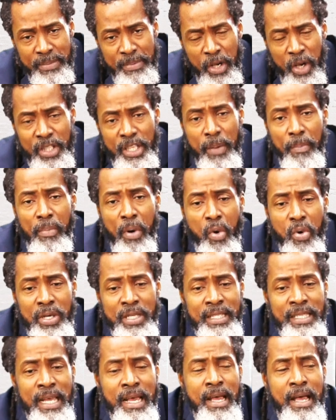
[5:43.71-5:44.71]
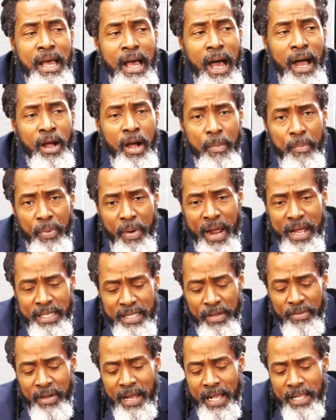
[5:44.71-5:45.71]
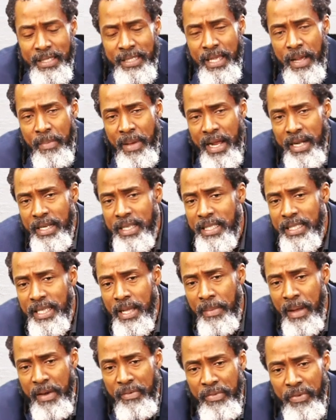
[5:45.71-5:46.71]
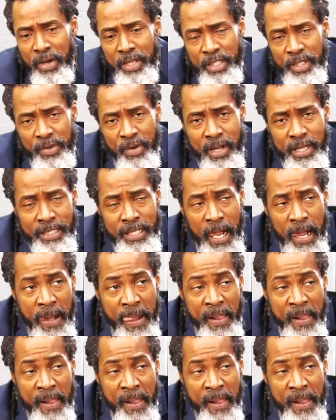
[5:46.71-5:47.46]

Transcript: because your bones are comprised of calcium, magnesium, and phosphorus